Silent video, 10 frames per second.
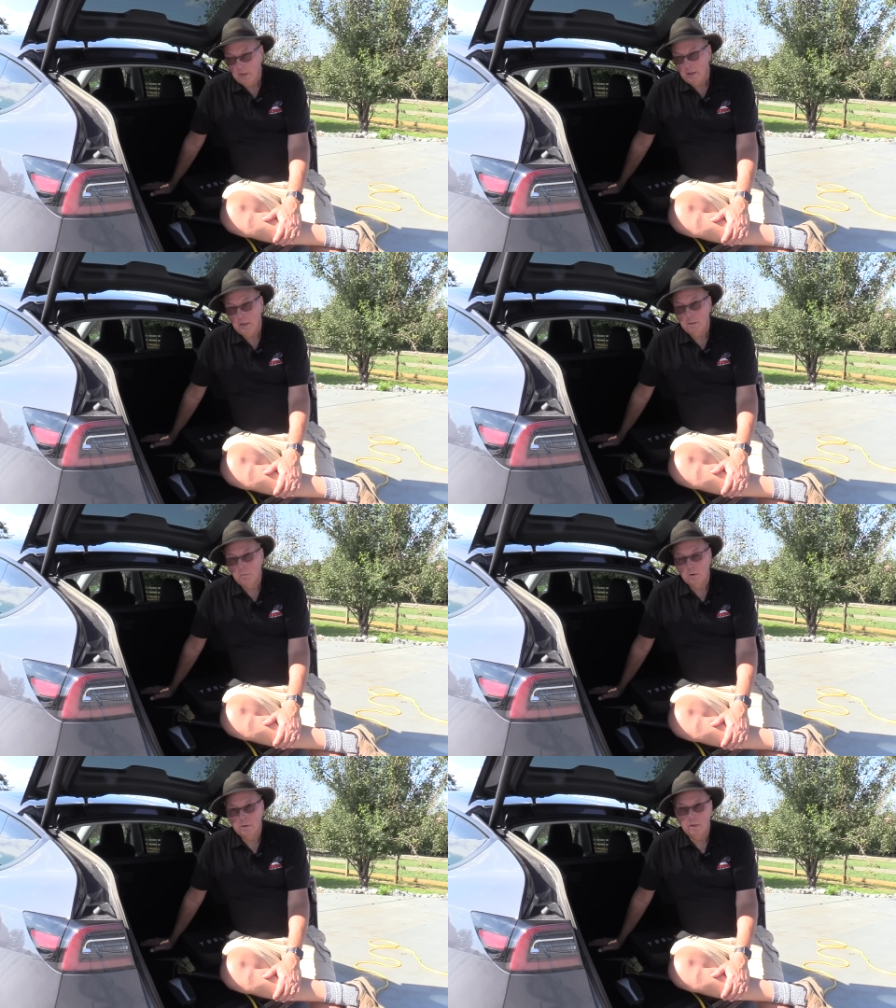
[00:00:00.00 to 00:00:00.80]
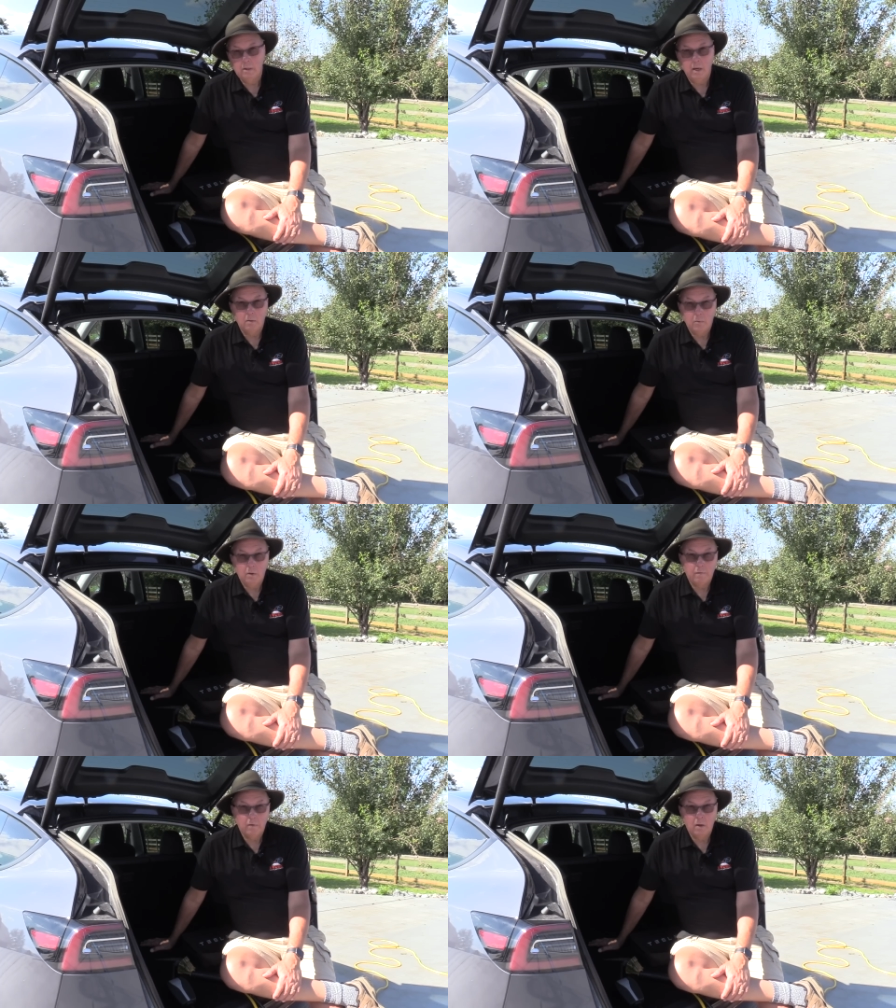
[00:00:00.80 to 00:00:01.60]
Any more than that,
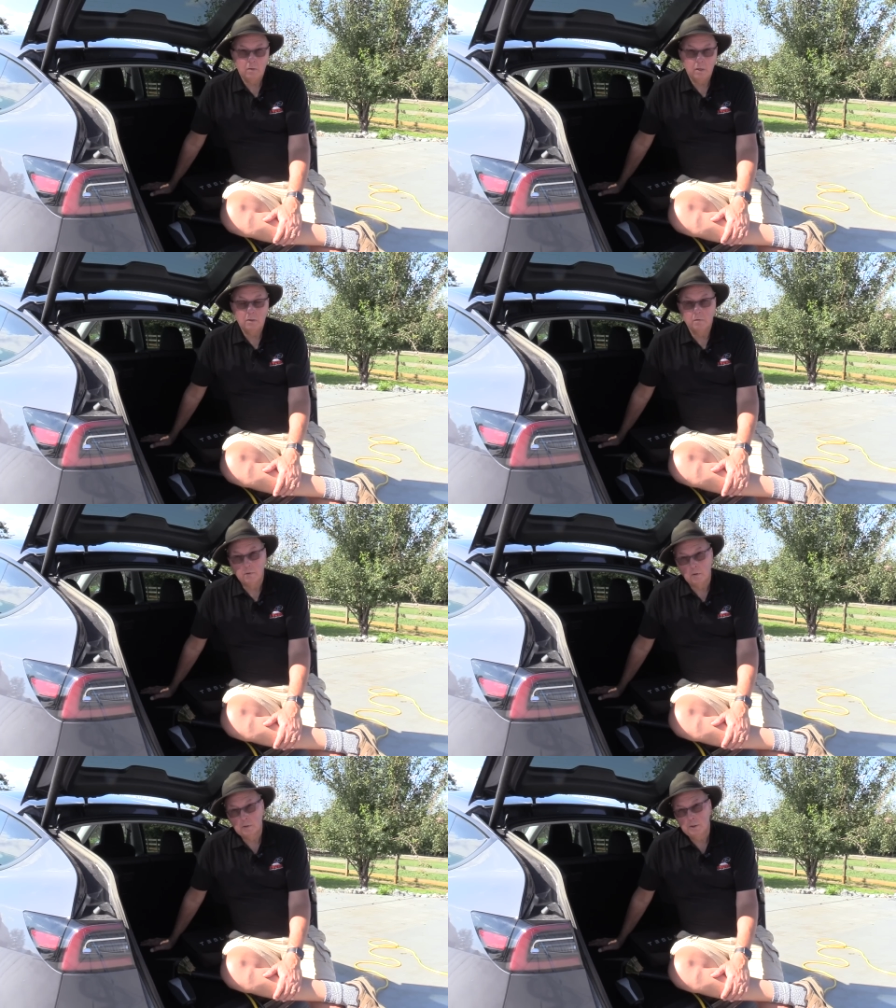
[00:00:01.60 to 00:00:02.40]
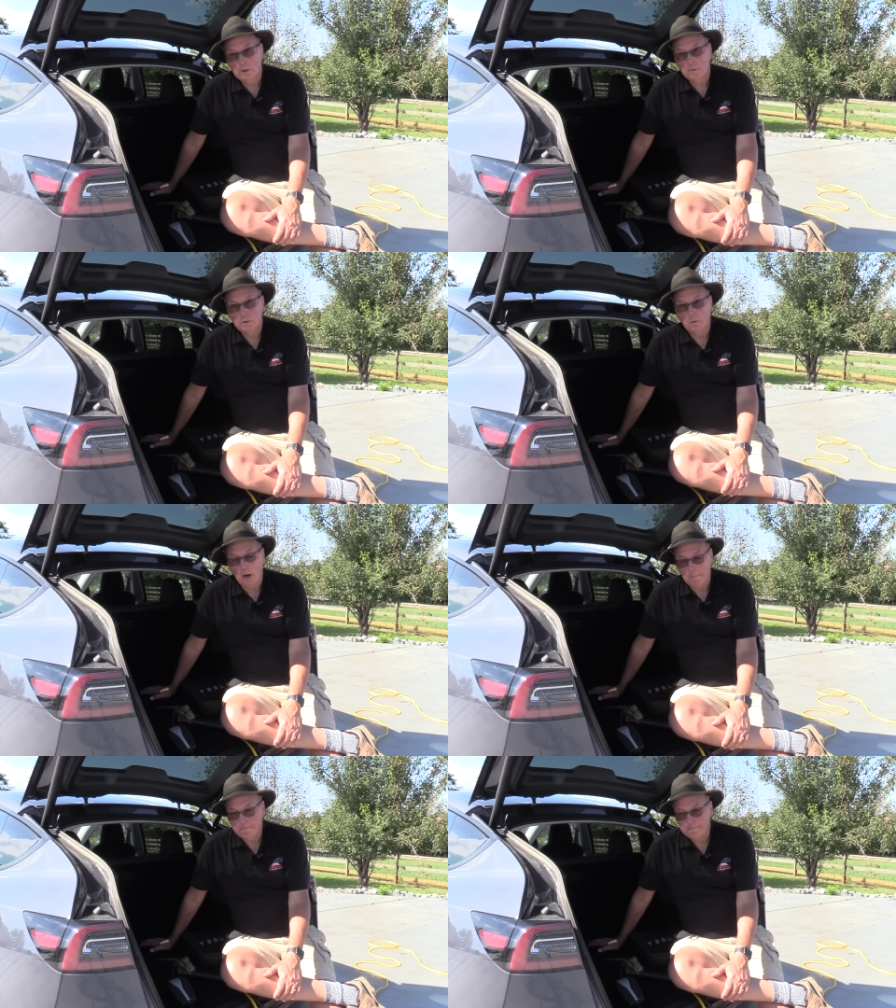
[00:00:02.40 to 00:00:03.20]
we found that the voltage would
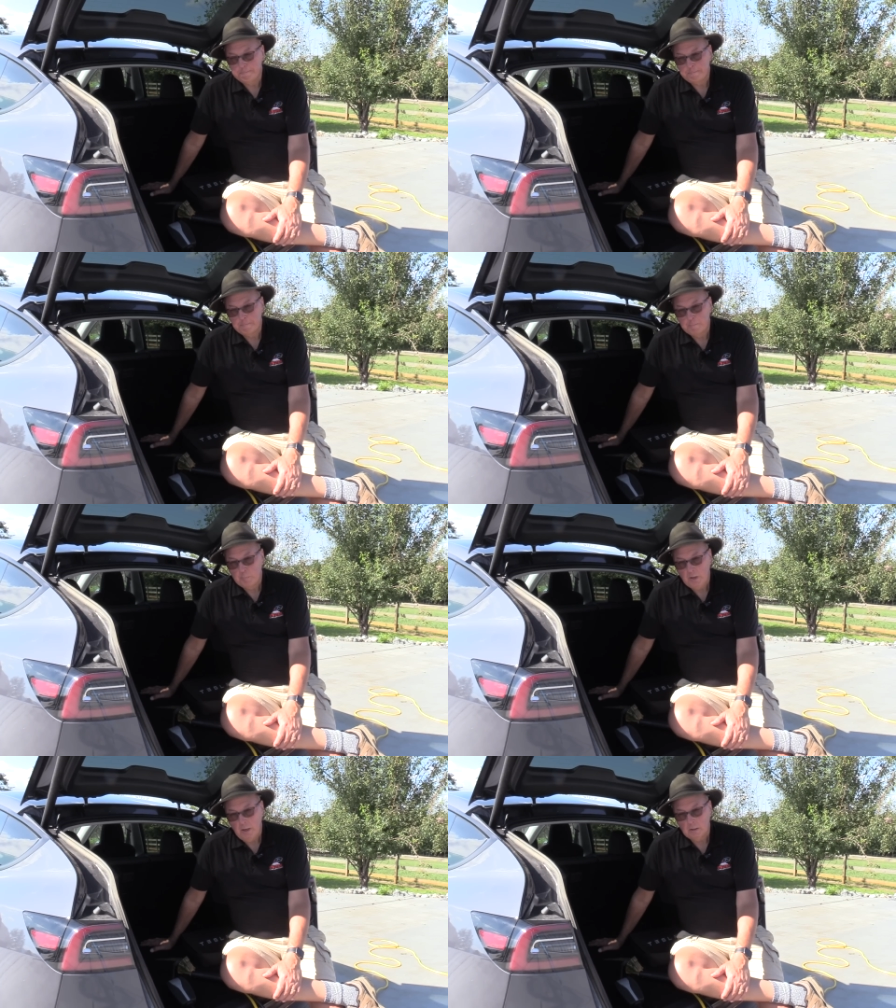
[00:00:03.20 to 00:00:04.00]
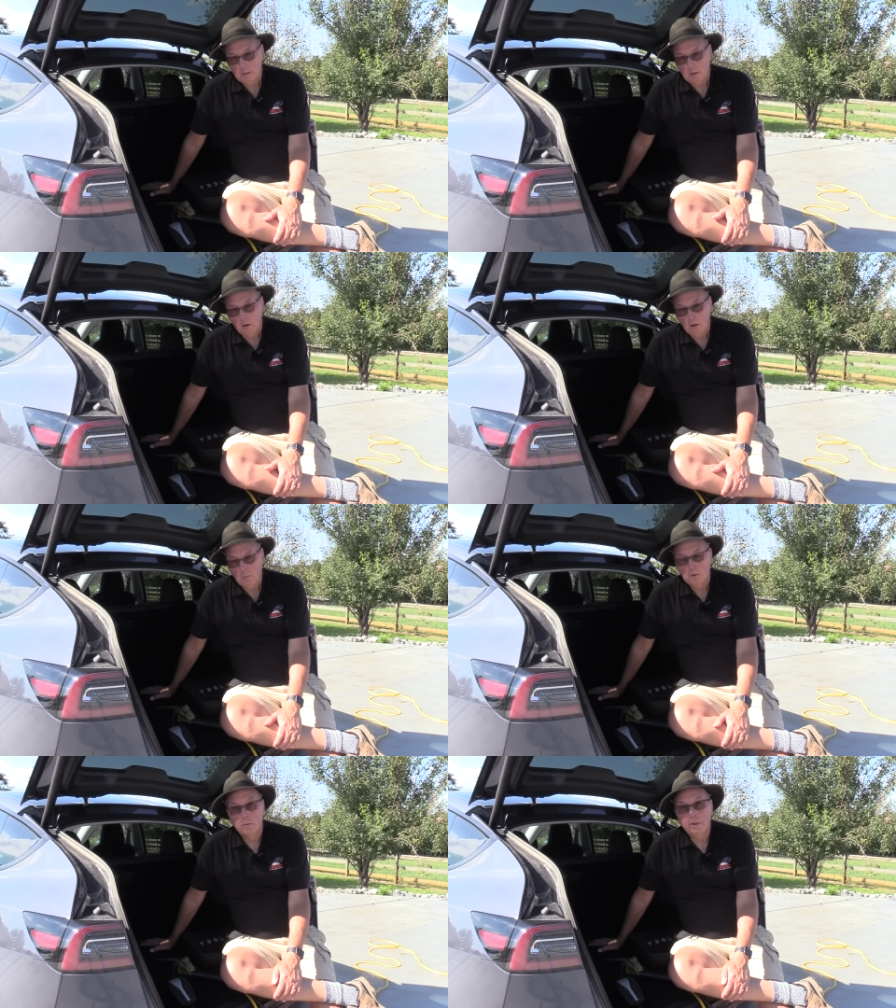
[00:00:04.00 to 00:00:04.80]
drop and the car
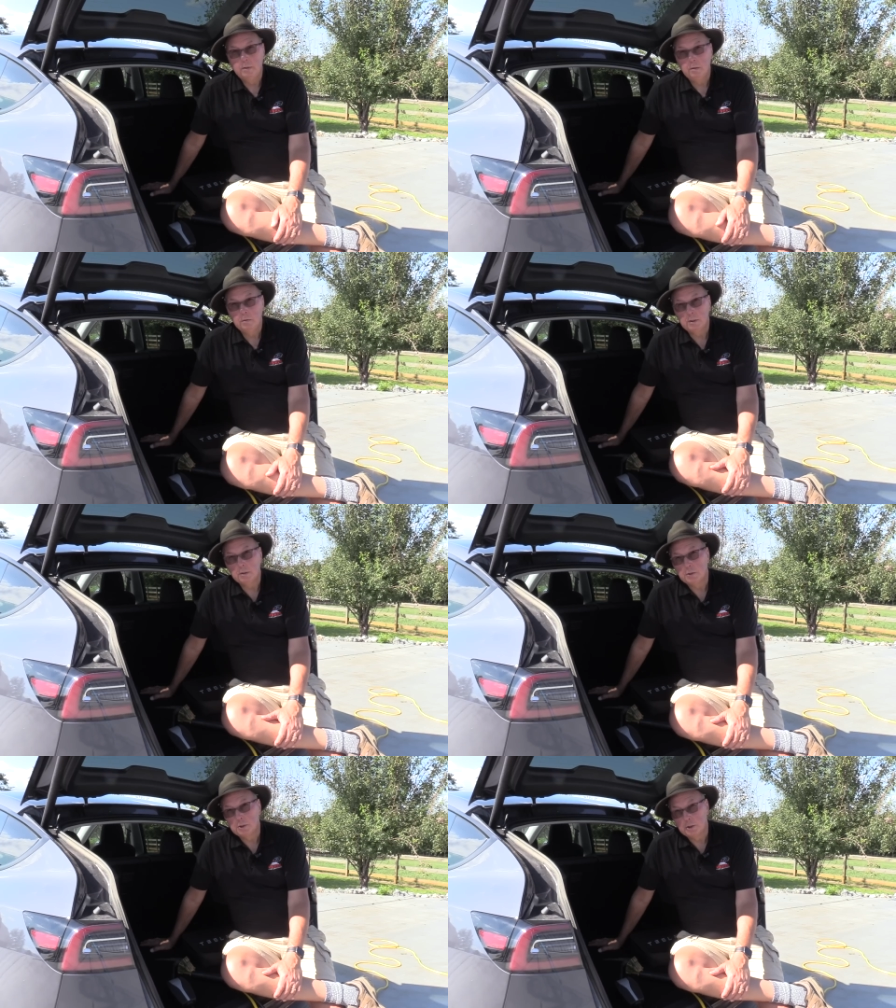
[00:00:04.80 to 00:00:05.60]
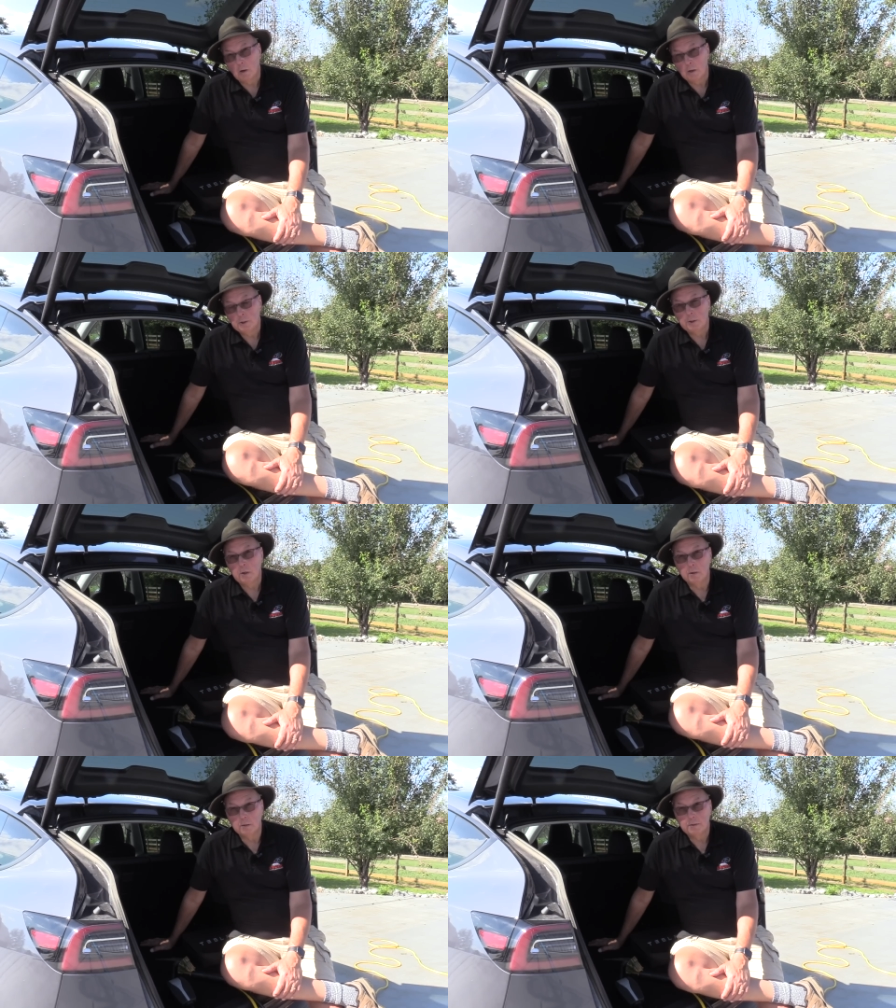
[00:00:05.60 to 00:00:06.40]
would reduce its charge
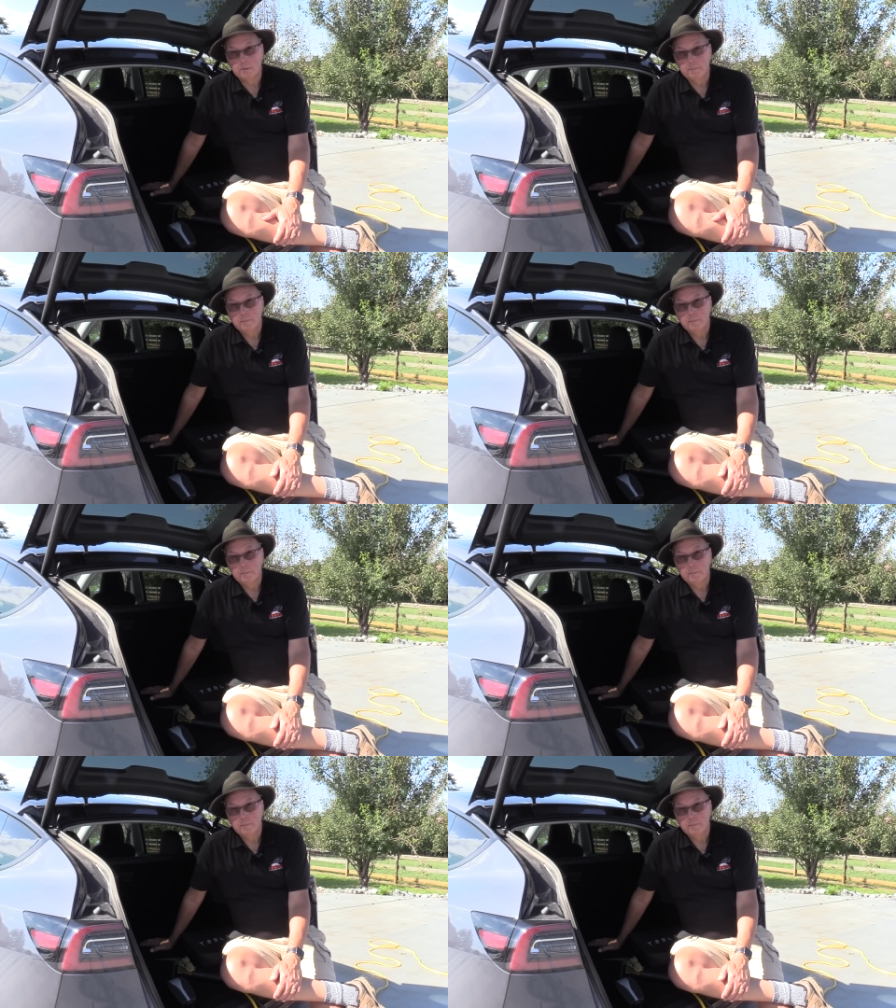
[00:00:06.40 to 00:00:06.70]
current,